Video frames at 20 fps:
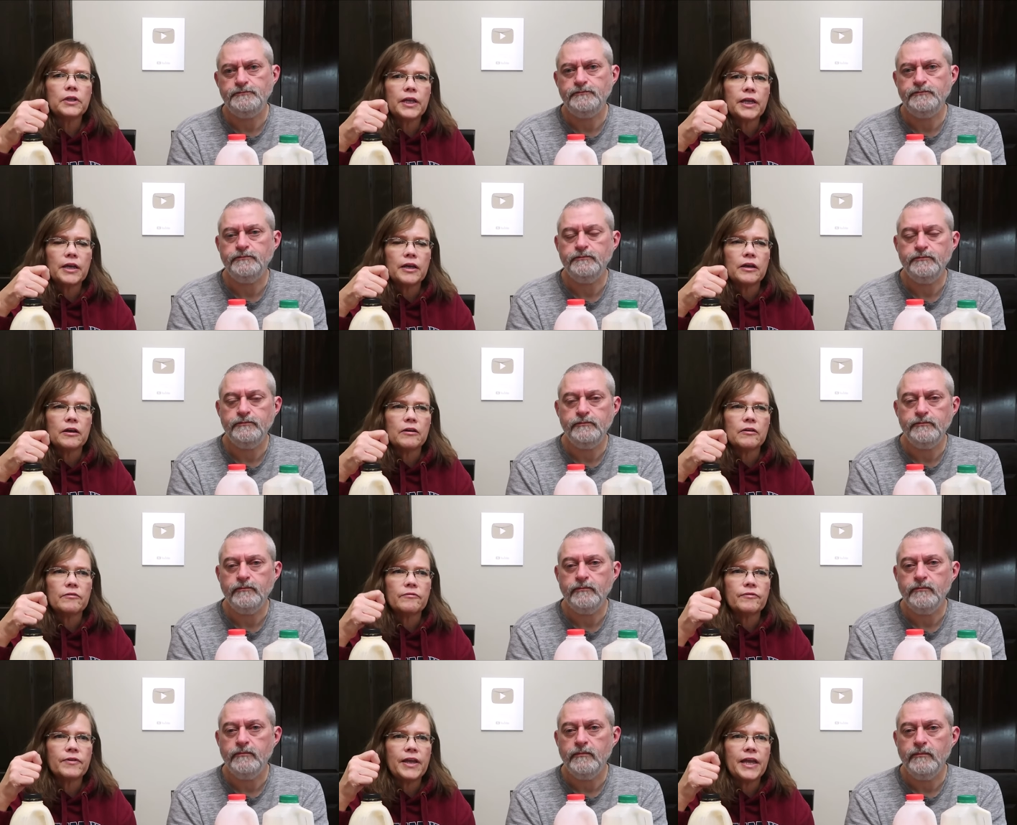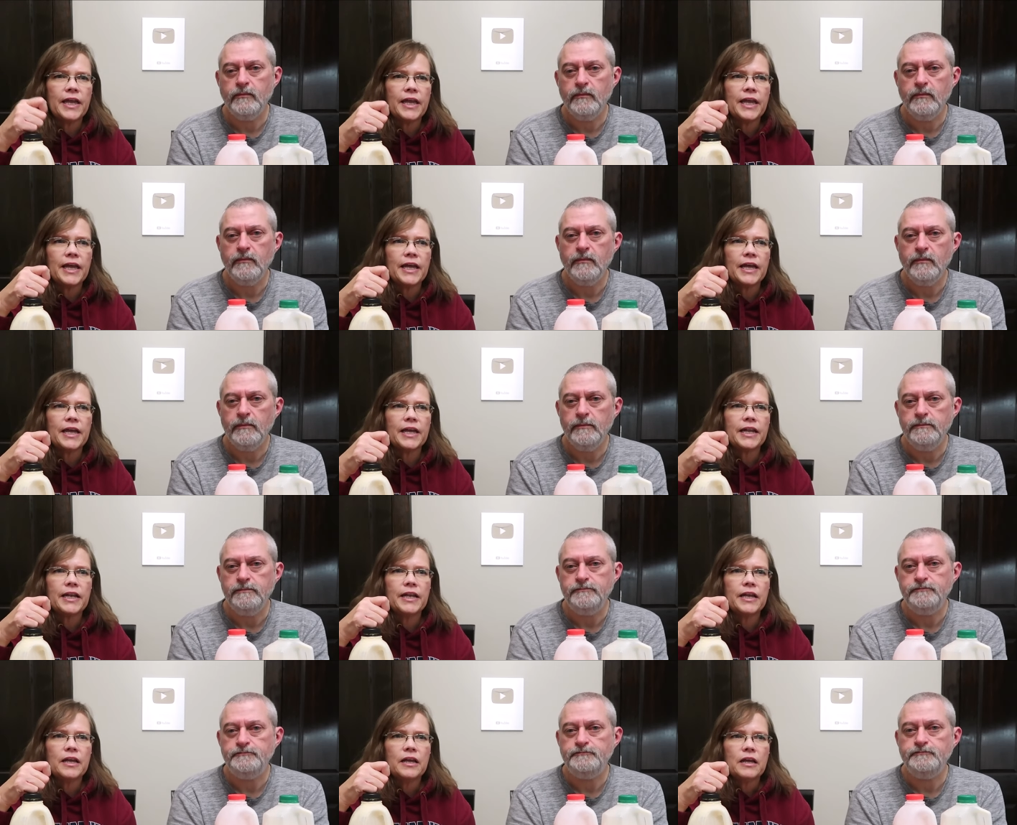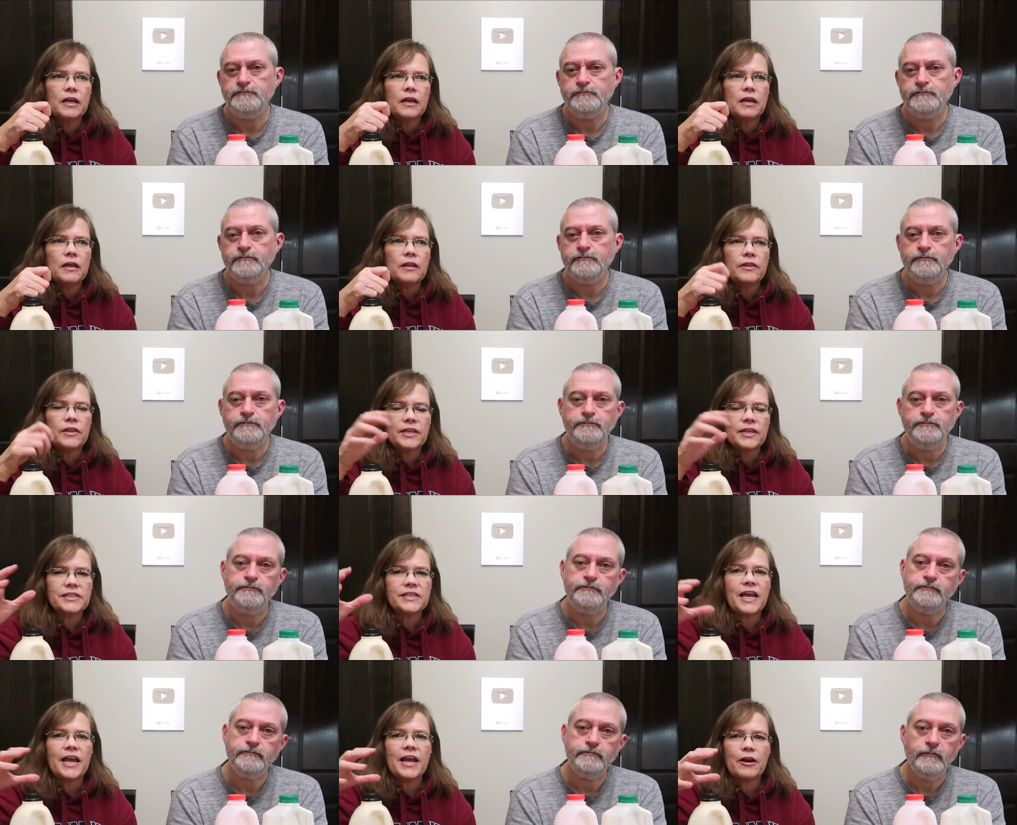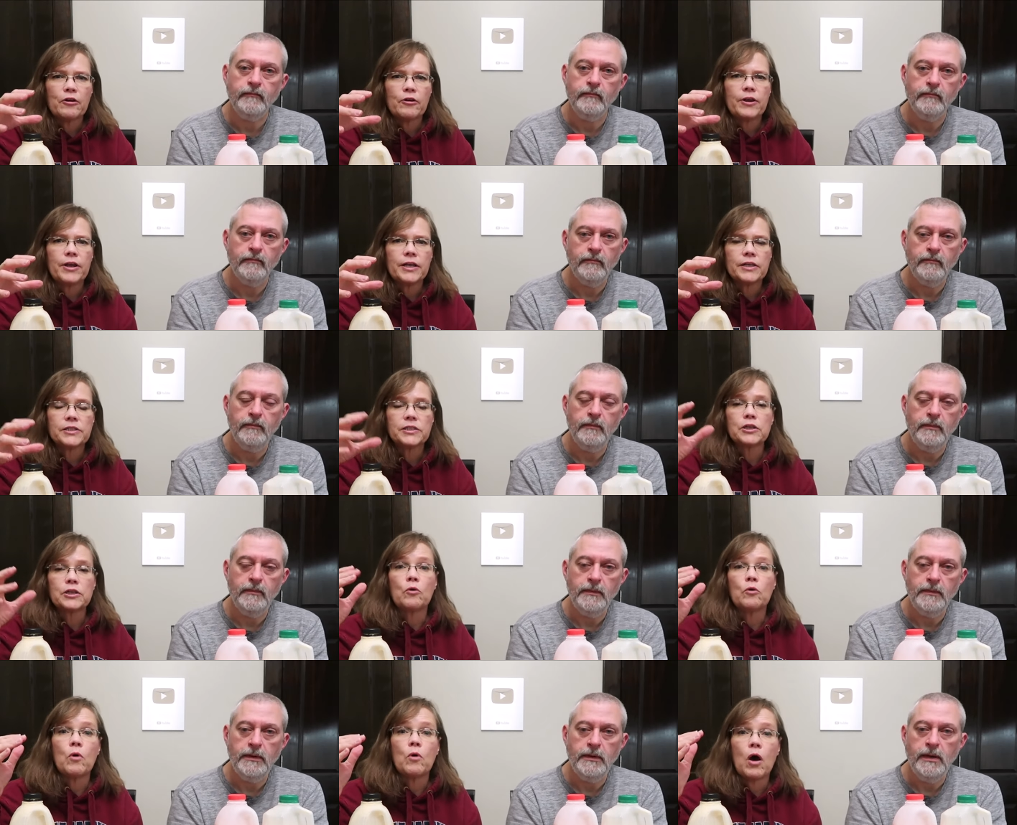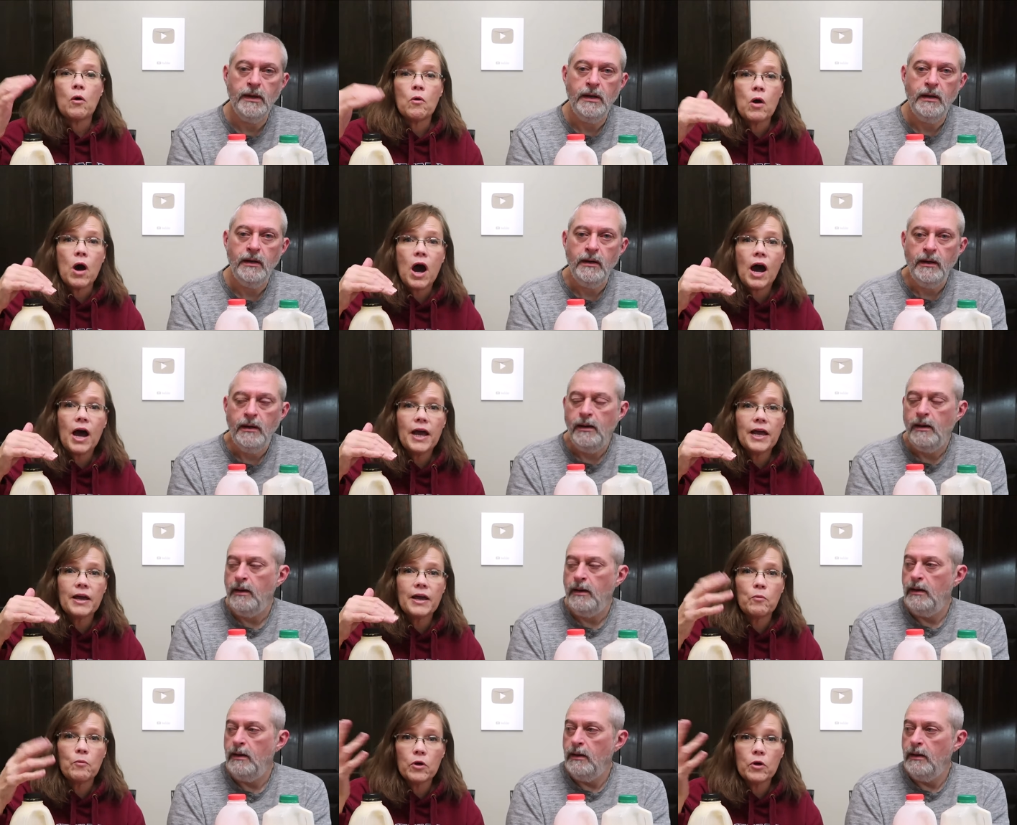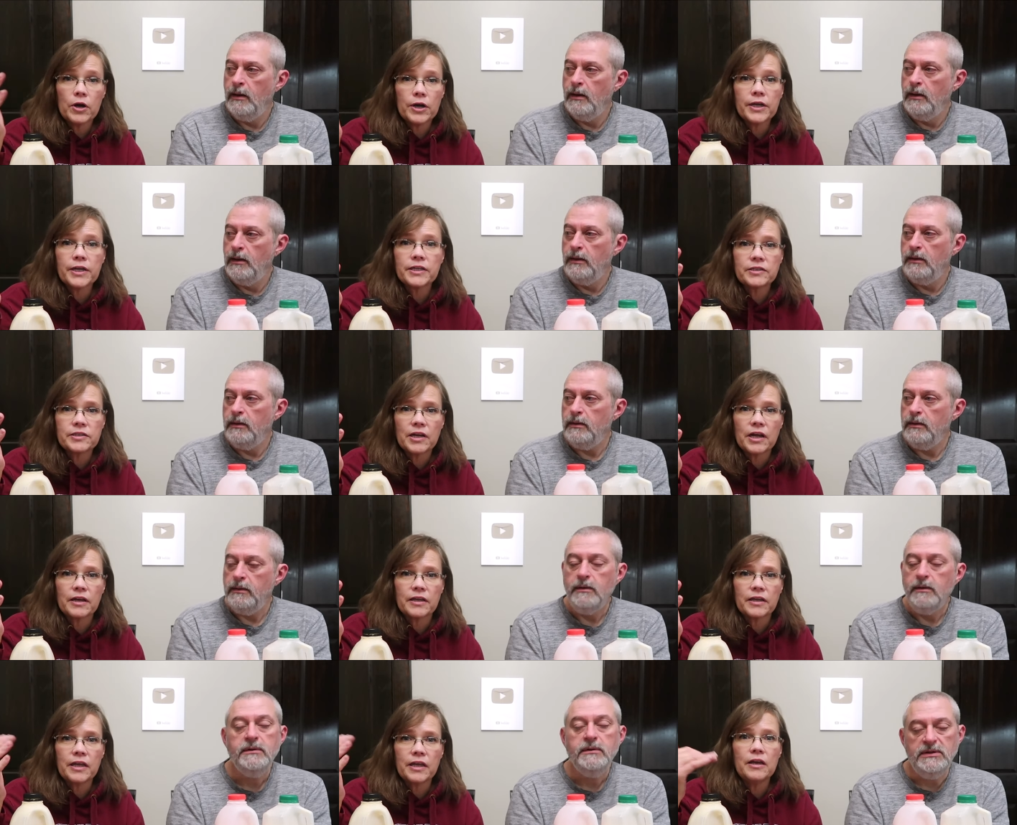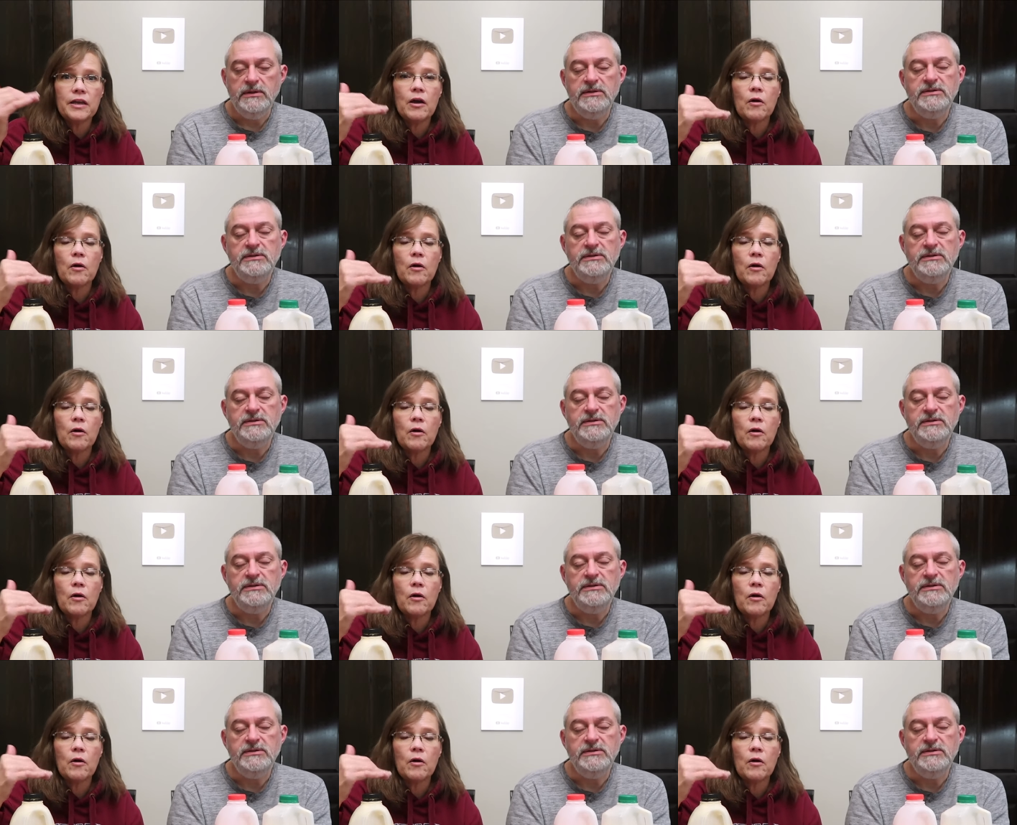Speaker 1: live in this area, so Ohio, we're in Kentucky.